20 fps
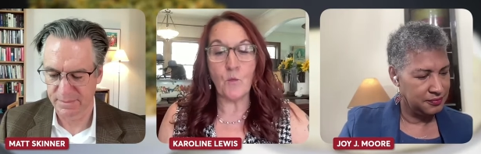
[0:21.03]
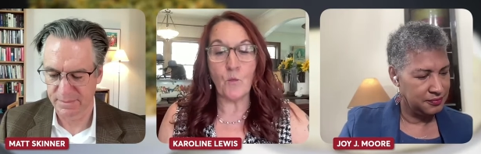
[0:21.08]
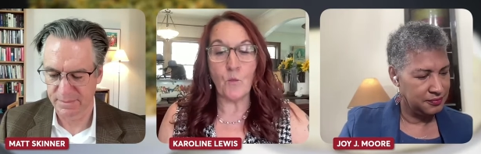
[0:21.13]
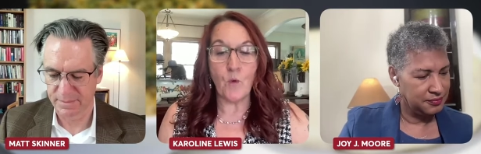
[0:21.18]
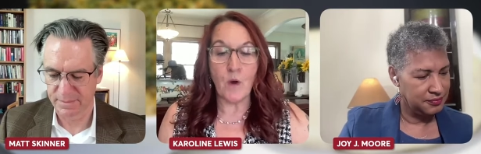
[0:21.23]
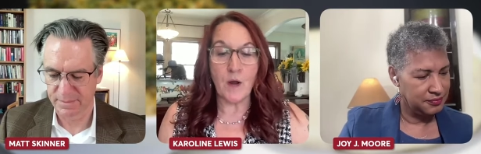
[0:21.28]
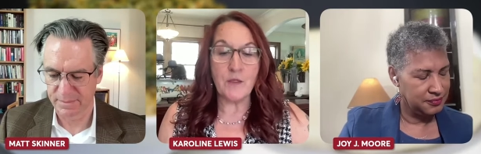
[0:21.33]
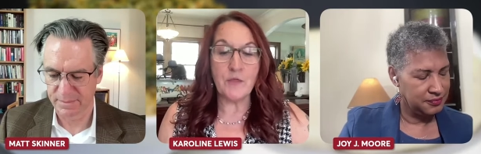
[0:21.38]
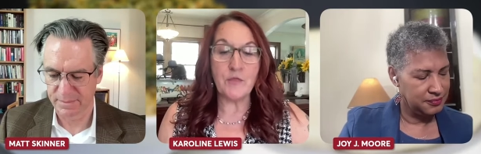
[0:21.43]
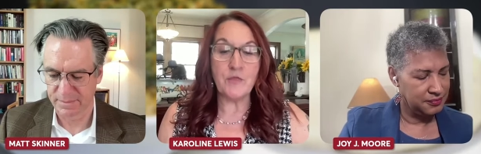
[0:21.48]

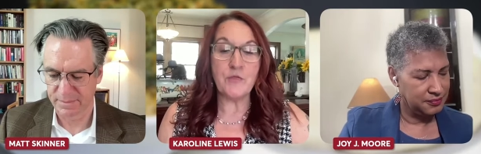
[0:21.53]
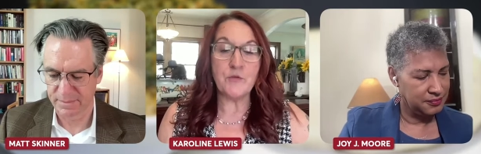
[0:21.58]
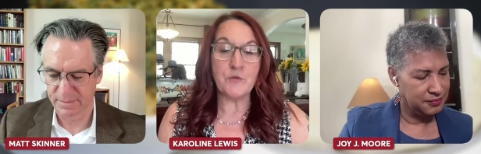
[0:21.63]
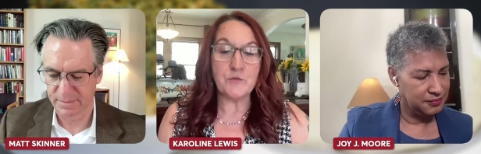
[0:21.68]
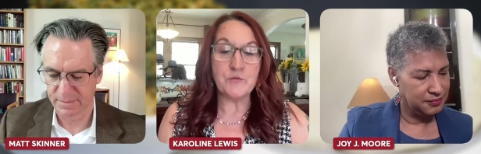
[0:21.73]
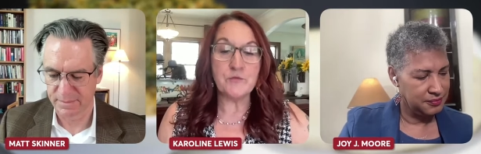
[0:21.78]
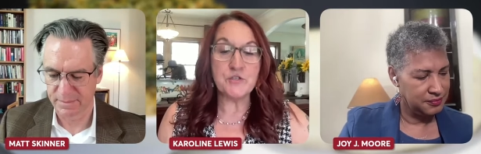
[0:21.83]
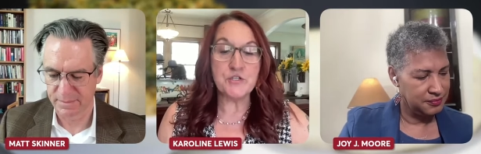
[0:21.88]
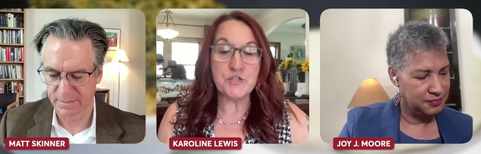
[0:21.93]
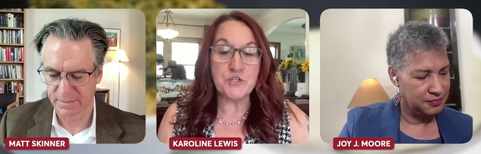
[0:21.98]
Speaker 1: 1
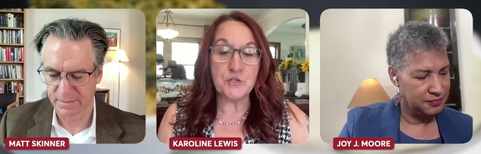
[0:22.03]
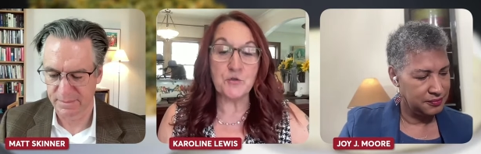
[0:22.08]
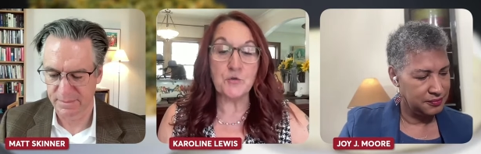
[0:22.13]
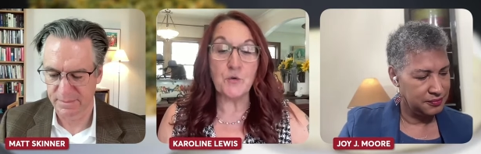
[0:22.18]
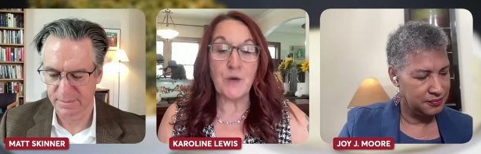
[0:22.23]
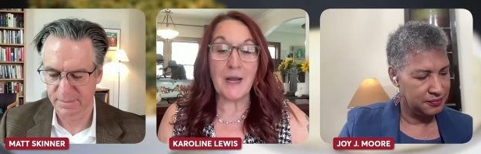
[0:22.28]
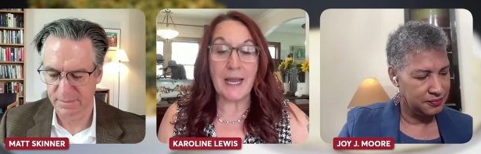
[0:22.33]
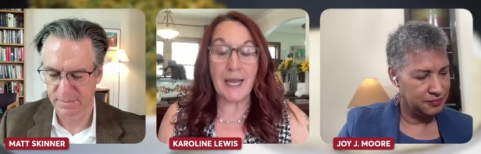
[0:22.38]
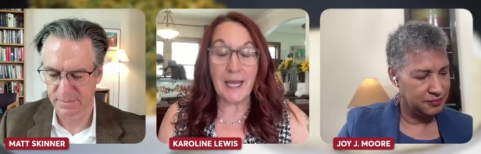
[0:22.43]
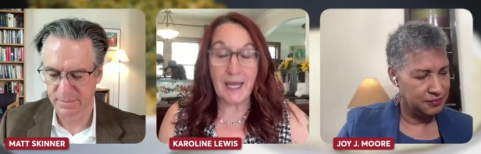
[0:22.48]
through
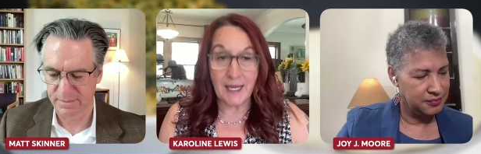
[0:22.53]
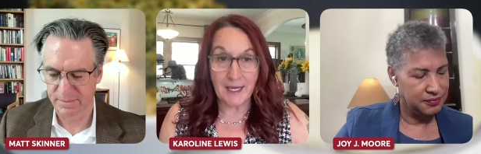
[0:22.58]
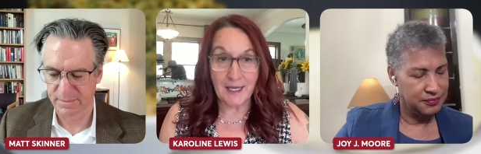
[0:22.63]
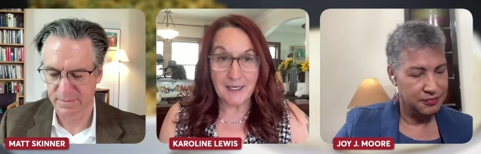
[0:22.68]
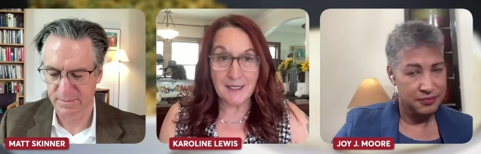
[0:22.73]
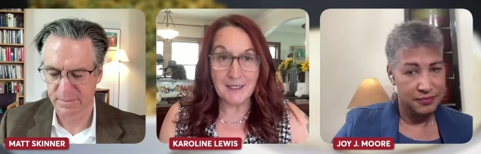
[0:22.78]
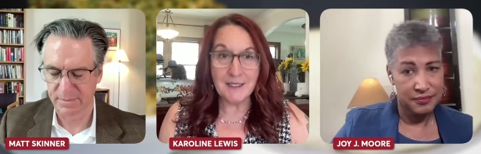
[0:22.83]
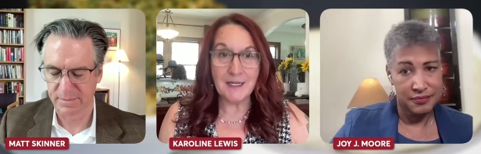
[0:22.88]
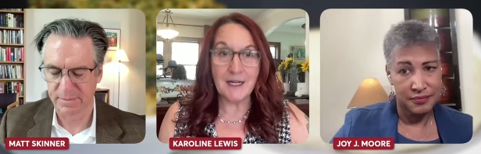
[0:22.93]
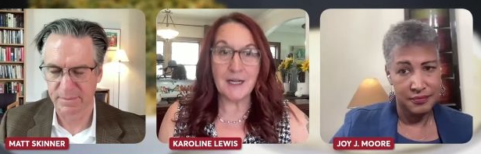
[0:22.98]

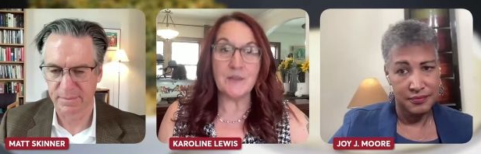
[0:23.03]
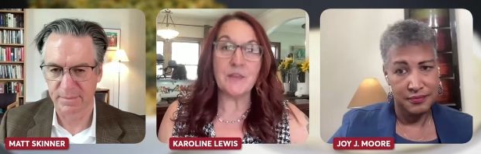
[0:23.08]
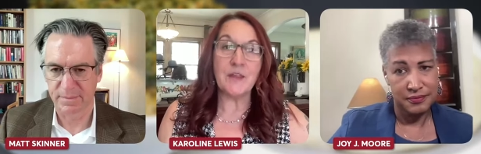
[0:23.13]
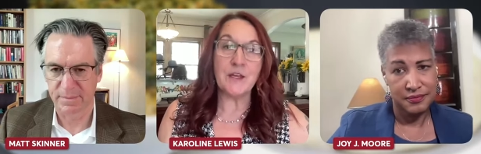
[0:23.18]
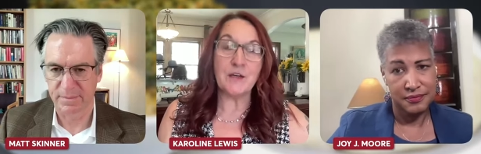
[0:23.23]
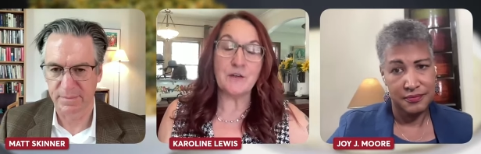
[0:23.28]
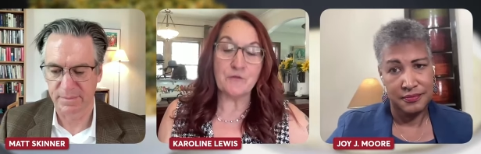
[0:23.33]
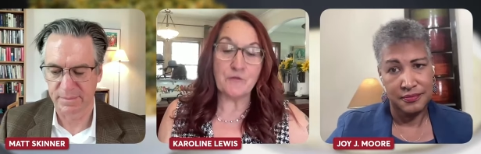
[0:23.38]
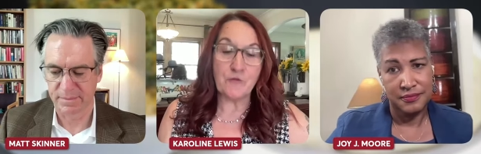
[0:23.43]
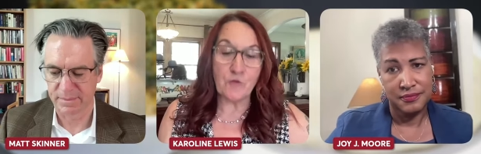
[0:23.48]
2a, and
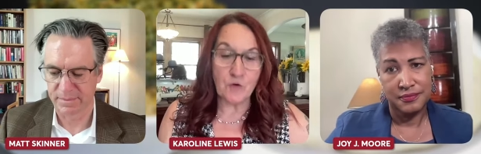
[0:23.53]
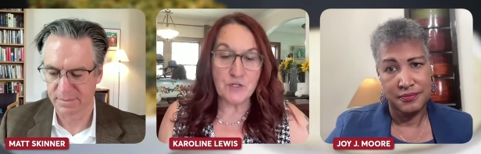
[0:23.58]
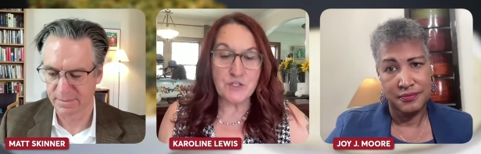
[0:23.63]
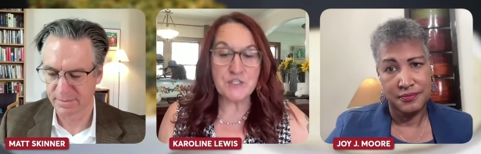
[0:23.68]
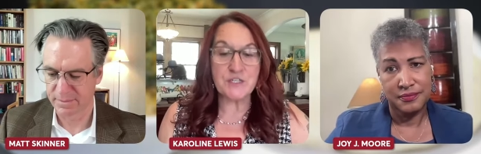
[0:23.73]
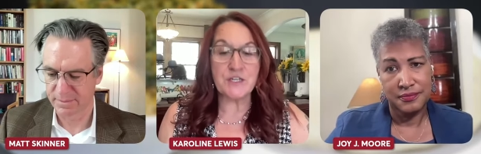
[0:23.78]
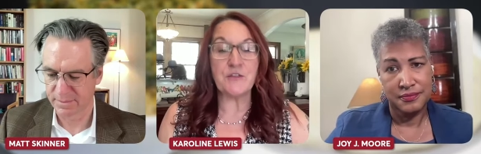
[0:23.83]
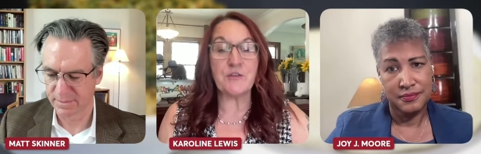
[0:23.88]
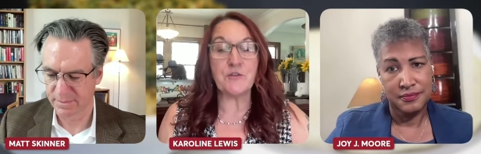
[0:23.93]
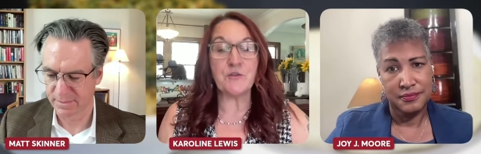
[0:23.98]
then
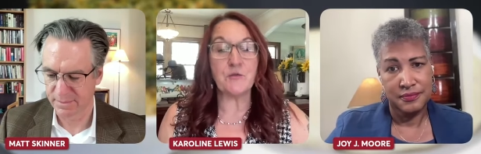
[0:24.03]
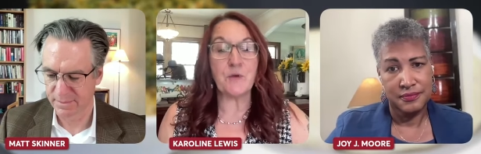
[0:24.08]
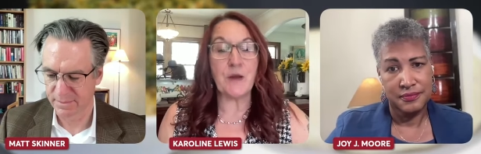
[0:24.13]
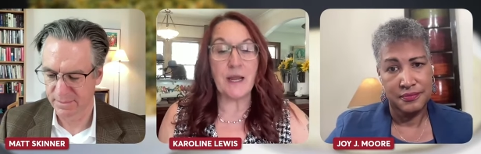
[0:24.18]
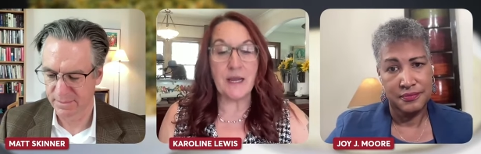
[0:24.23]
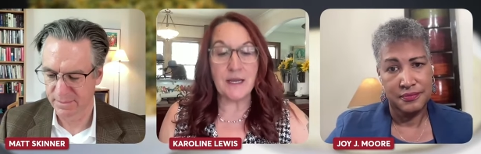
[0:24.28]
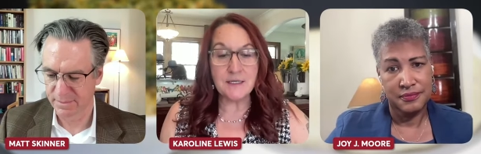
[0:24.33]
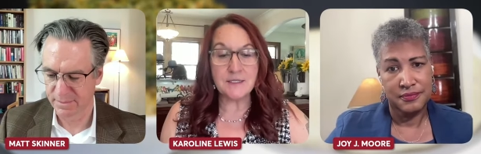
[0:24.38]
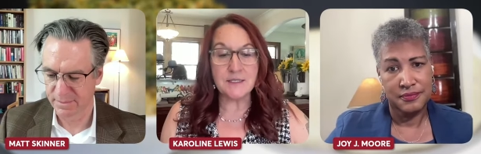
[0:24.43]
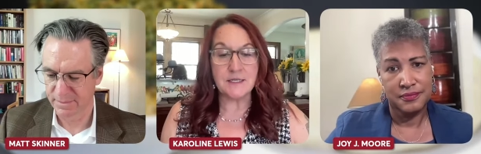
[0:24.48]
14 through
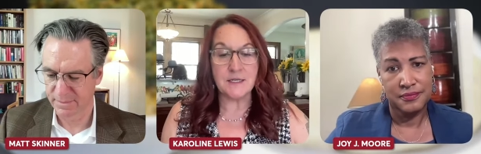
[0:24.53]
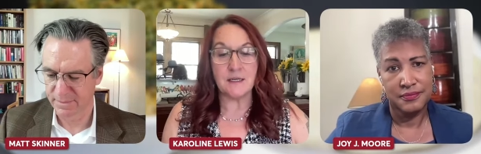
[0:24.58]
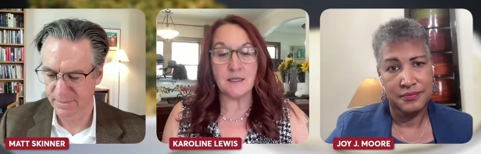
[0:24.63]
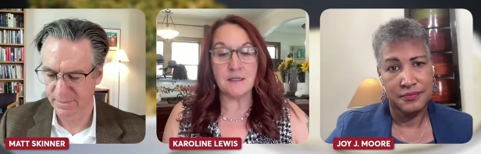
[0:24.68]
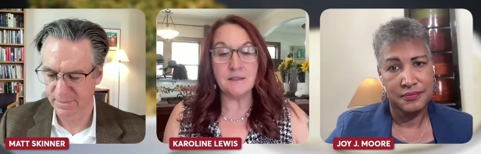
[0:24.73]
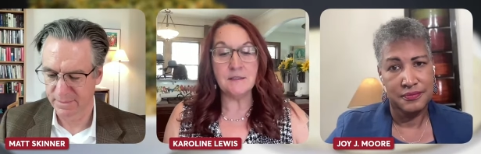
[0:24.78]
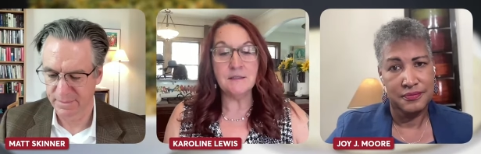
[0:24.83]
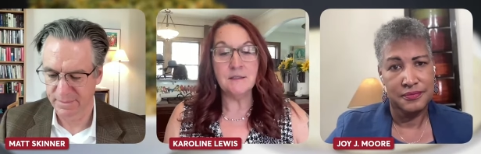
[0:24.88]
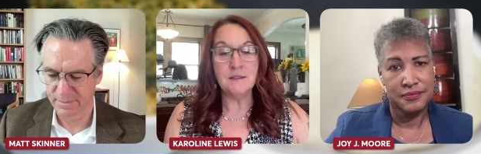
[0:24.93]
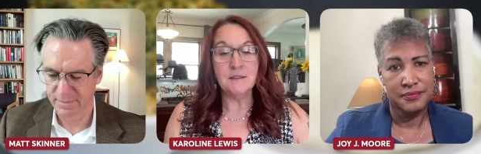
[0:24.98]

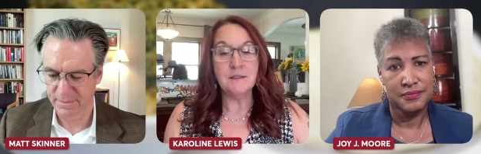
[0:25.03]
18.